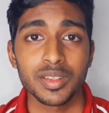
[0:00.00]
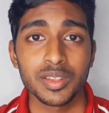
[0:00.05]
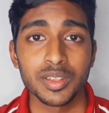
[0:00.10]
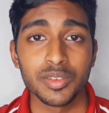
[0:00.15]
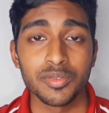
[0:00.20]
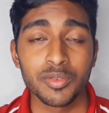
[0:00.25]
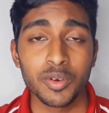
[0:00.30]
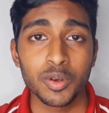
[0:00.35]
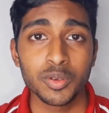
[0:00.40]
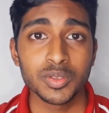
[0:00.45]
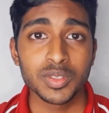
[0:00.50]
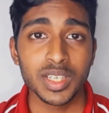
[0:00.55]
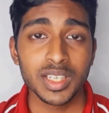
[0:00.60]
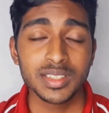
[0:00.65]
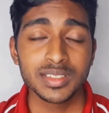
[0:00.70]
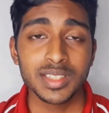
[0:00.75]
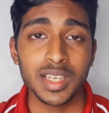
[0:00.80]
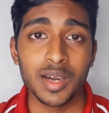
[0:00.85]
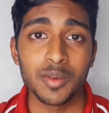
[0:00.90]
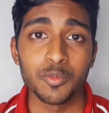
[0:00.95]
The phone
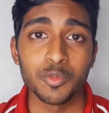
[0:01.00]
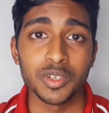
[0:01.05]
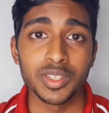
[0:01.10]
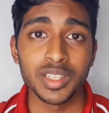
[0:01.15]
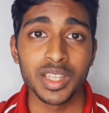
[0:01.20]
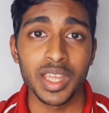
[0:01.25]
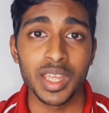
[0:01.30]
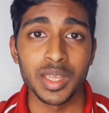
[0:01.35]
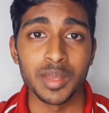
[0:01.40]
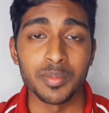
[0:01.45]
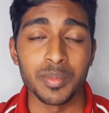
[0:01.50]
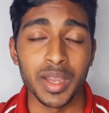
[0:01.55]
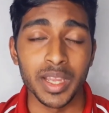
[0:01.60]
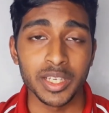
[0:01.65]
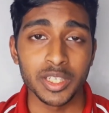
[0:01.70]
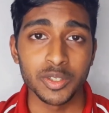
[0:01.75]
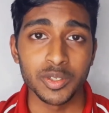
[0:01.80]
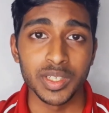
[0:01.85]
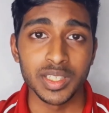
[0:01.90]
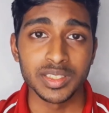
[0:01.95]
does come with a
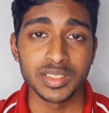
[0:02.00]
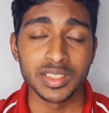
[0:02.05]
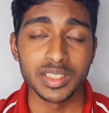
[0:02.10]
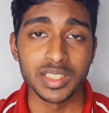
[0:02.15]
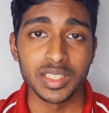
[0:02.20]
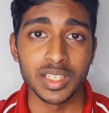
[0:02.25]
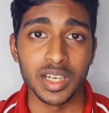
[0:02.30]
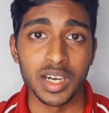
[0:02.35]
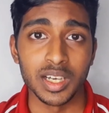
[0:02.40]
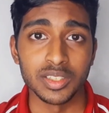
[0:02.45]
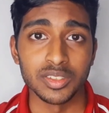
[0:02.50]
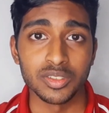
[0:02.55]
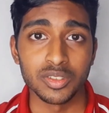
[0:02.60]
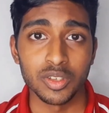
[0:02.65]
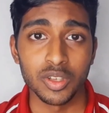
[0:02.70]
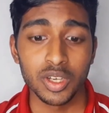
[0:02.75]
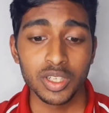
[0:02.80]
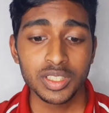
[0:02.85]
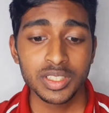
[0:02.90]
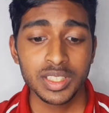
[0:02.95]
micro SD card
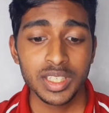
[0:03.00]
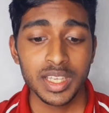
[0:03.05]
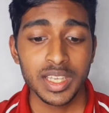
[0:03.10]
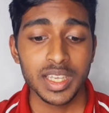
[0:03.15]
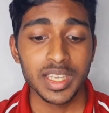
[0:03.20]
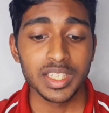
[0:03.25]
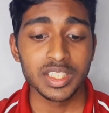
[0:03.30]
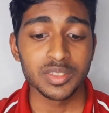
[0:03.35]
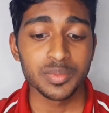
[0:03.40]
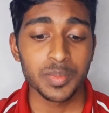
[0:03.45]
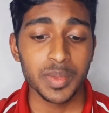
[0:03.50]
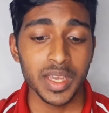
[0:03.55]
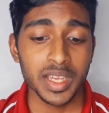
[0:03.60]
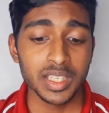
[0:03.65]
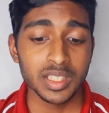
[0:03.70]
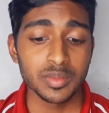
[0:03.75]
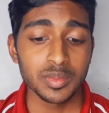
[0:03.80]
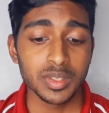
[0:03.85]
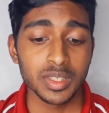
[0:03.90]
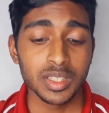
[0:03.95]
slot,
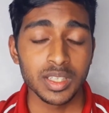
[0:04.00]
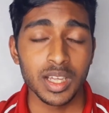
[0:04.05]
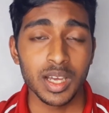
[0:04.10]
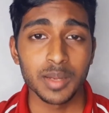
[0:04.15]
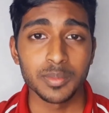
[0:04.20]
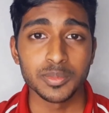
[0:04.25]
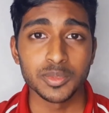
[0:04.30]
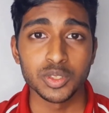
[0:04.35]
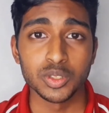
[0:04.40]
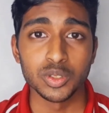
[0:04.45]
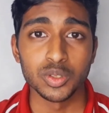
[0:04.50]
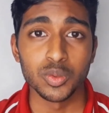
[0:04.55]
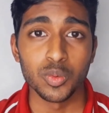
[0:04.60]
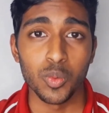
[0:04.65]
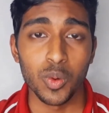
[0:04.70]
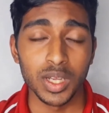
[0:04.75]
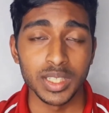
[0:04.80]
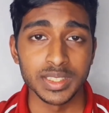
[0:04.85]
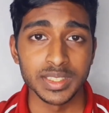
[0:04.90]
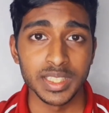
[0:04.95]
expandable up to
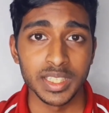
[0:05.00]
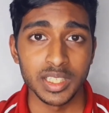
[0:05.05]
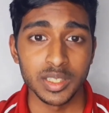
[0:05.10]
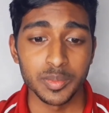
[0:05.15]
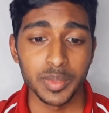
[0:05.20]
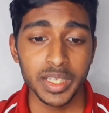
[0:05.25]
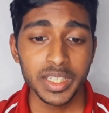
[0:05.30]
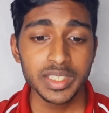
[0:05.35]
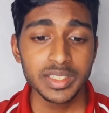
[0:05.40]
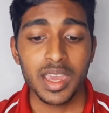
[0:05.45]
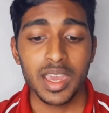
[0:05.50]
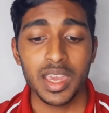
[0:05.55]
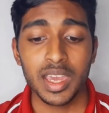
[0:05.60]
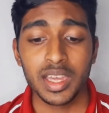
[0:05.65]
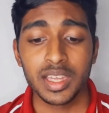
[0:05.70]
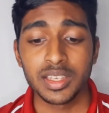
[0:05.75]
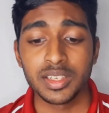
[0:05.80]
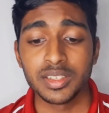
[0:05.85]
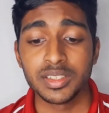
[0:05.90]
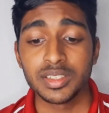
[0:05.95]
1 terabyte,
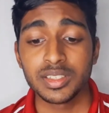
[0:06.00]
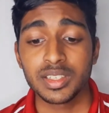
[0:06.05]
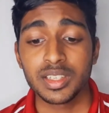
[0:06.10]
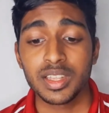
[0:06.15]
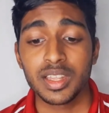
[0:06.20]
and